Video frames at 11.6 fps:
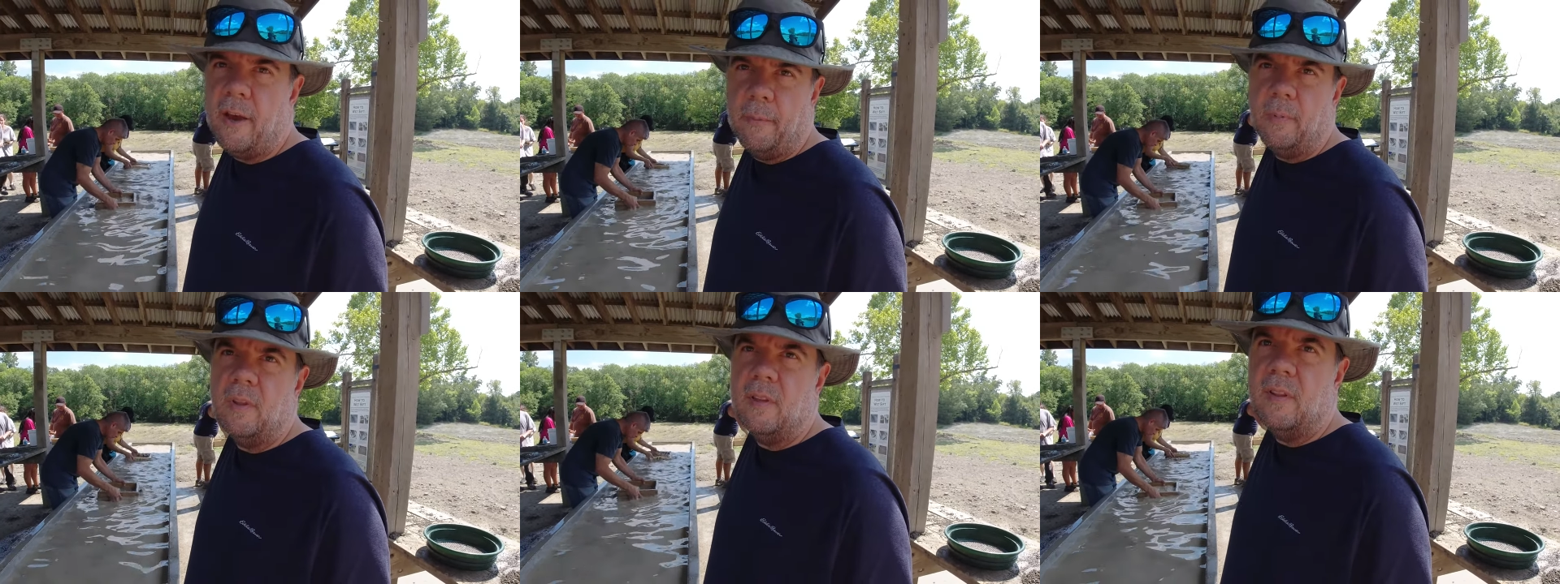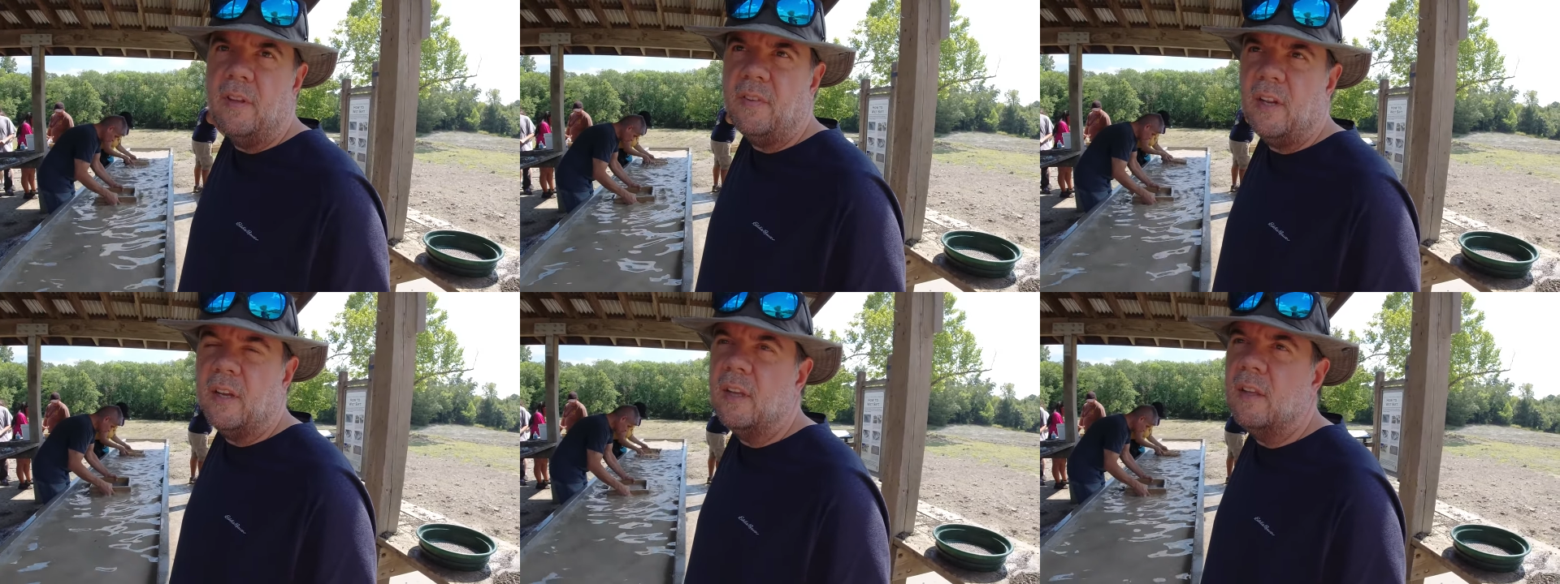Yep. And then they
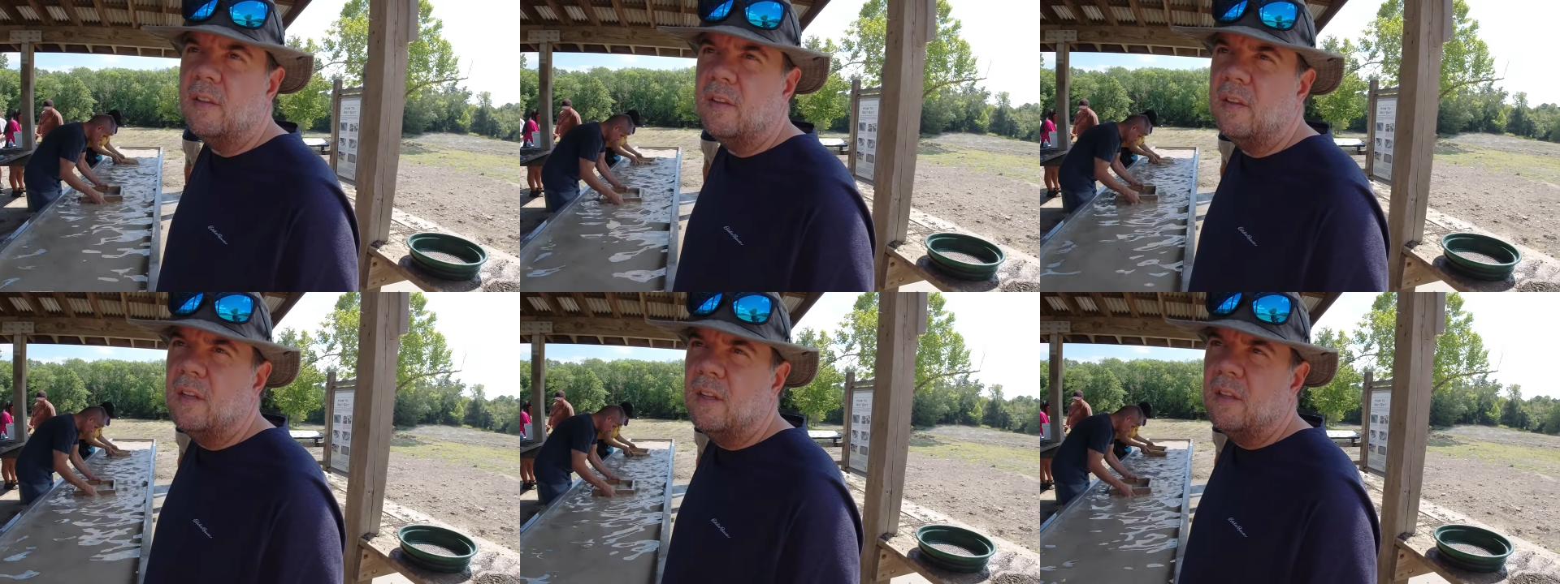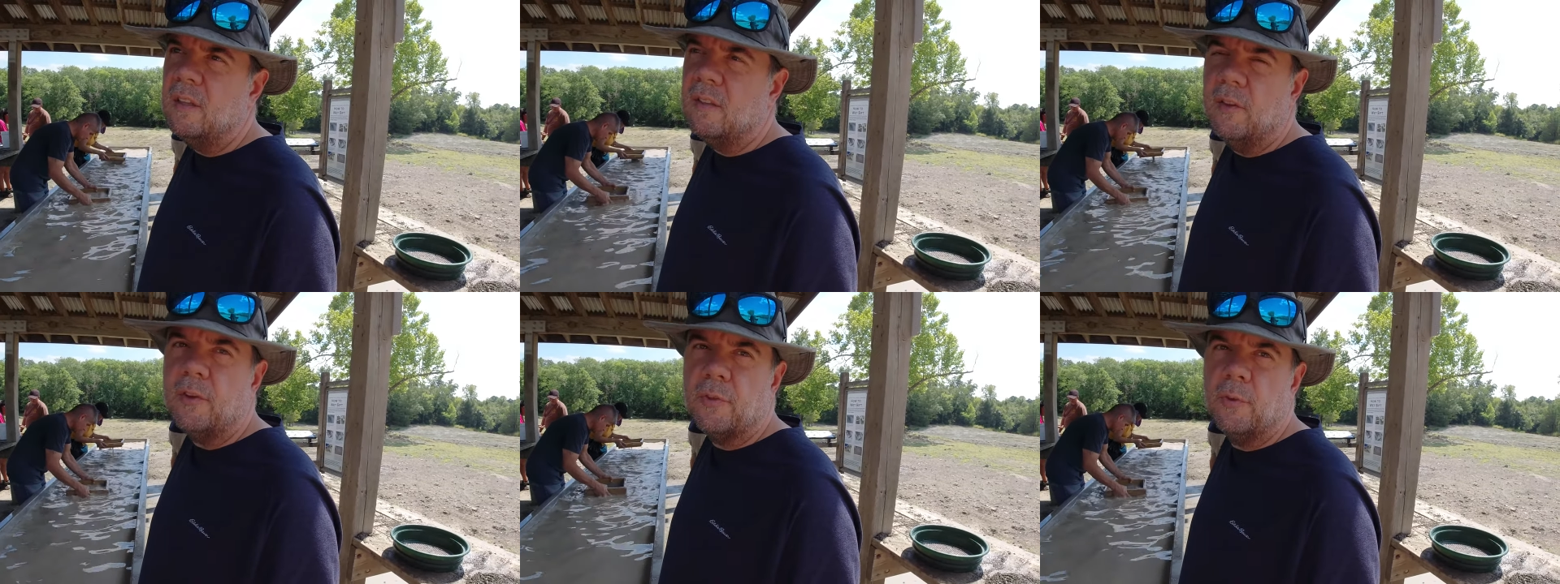say to
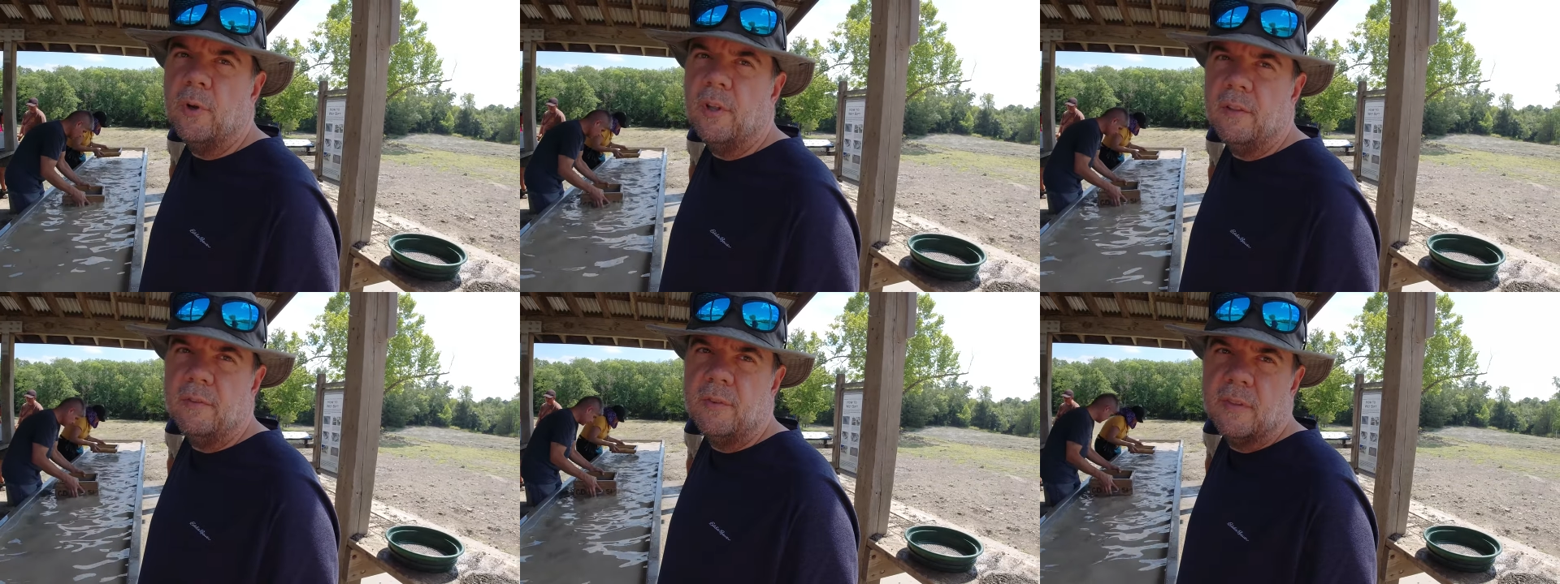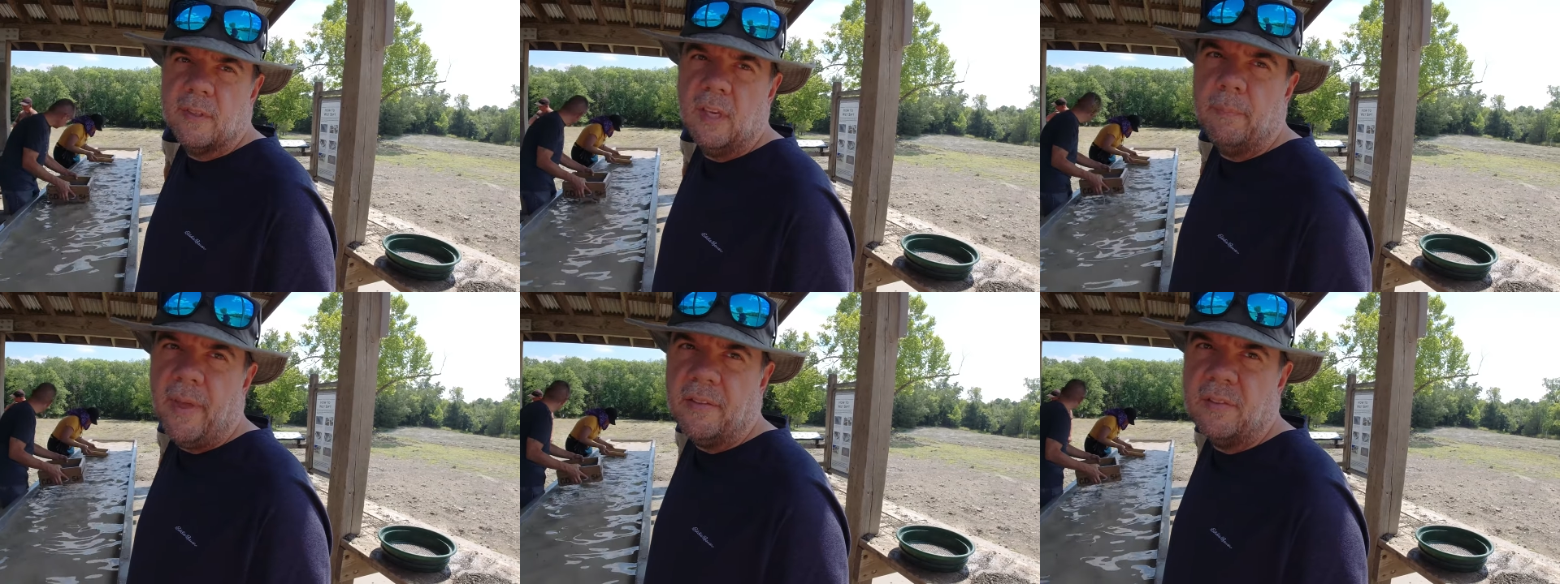look through it.
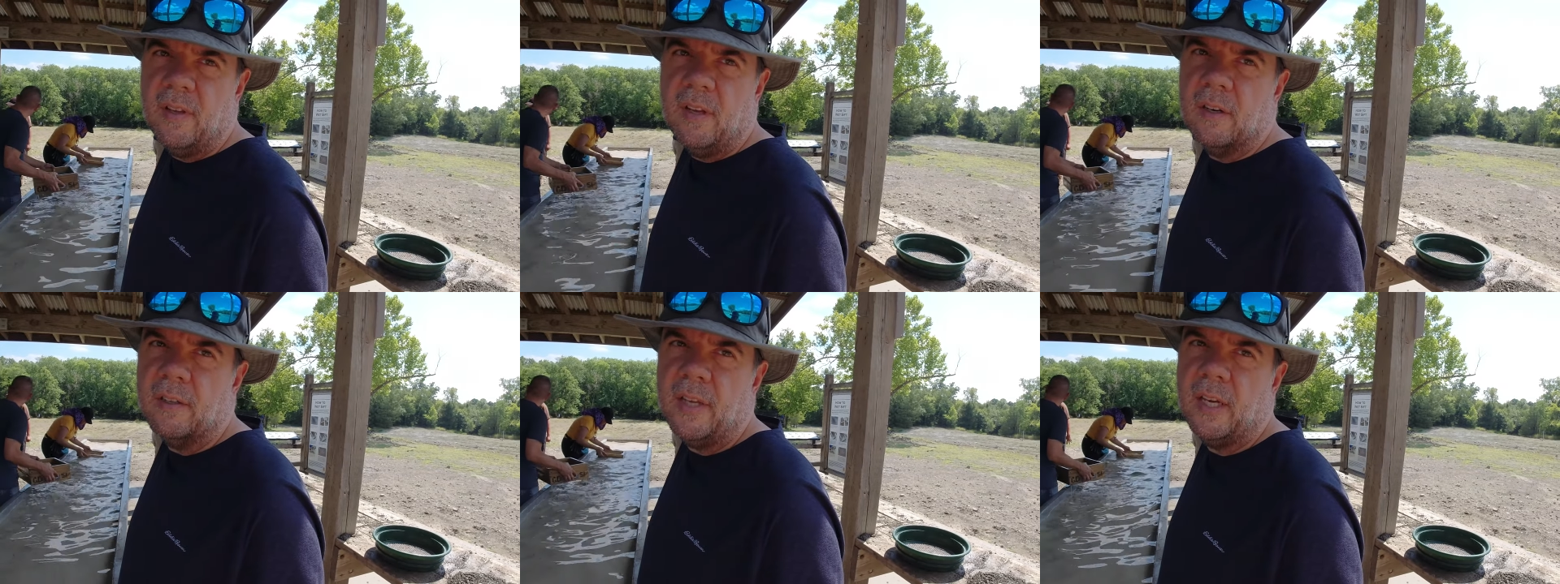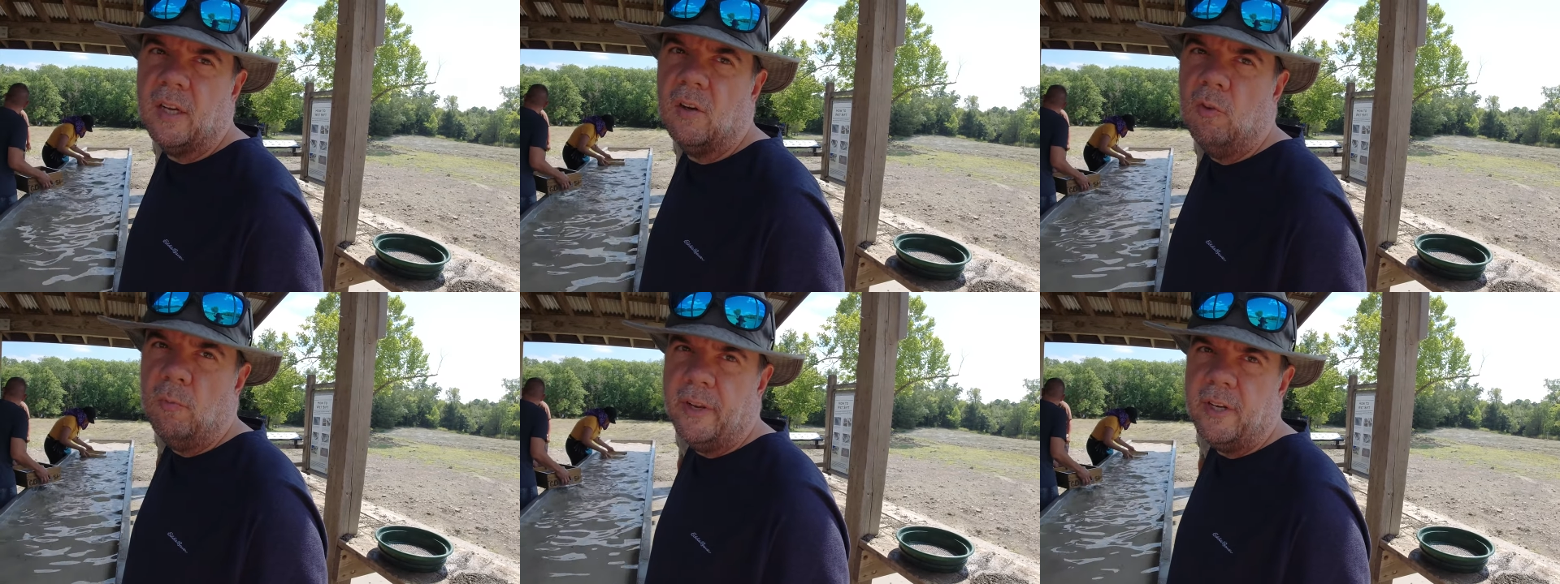Keep that center, take it
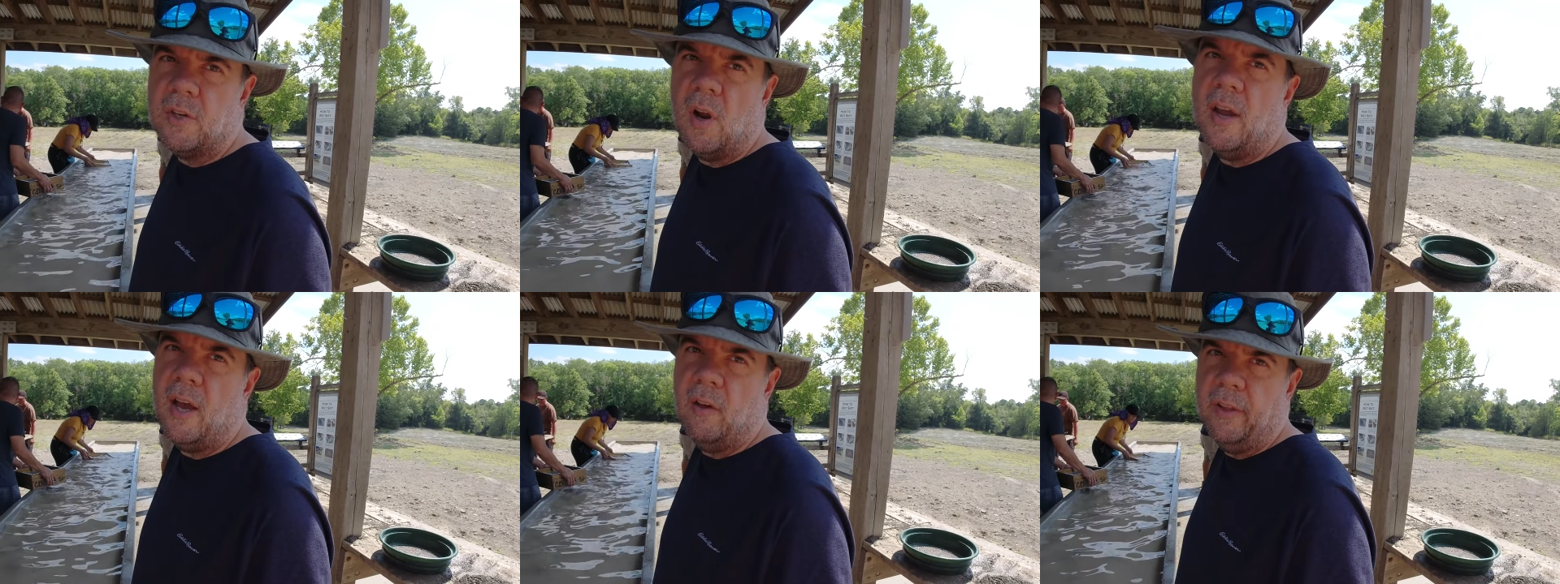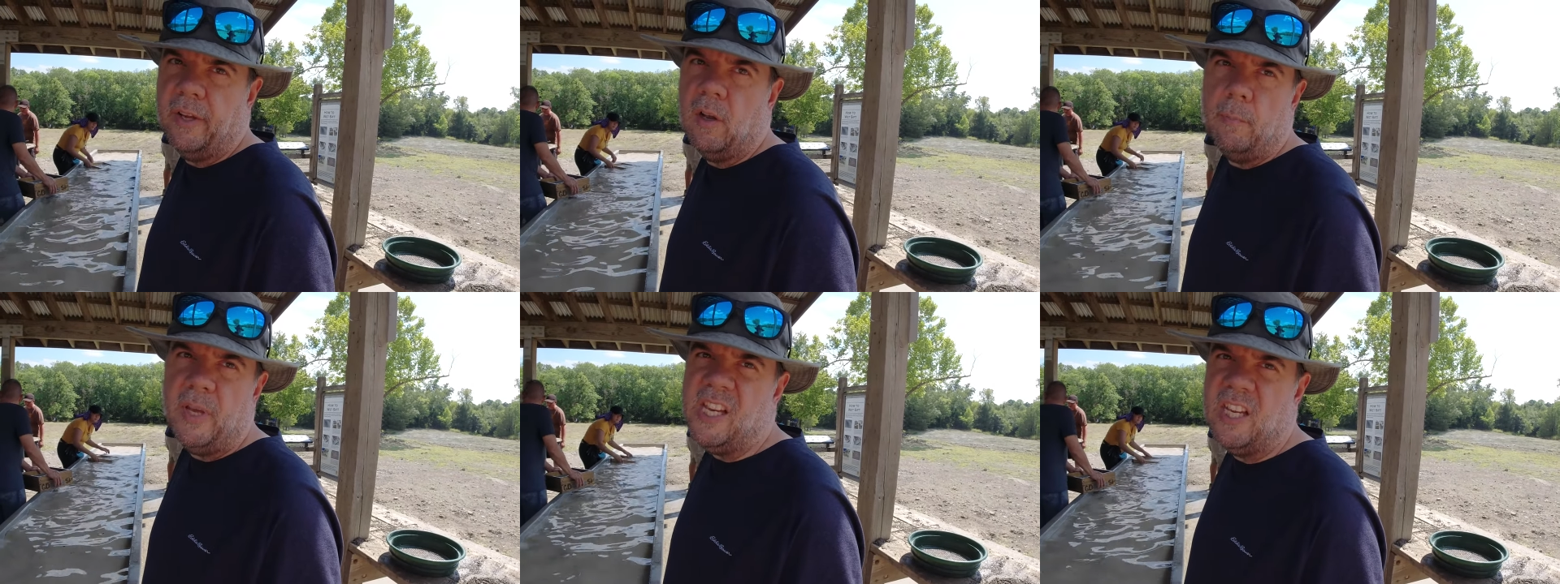home, let it dry out like
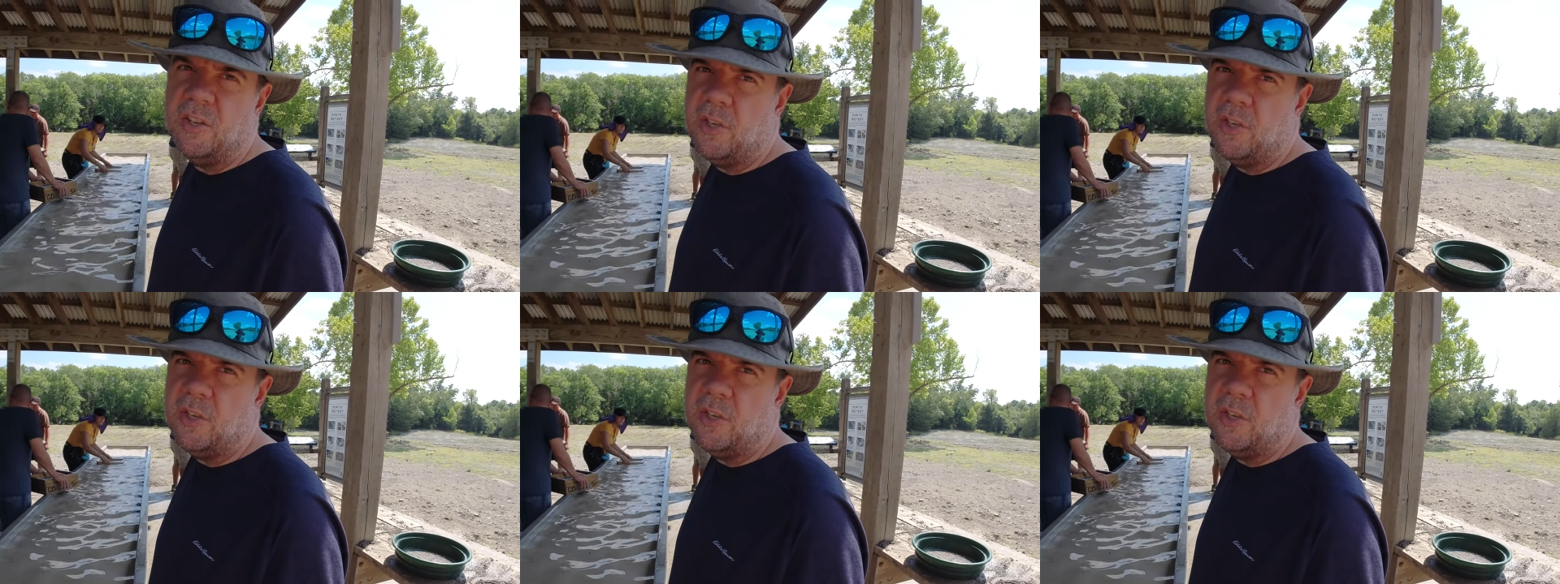on a baking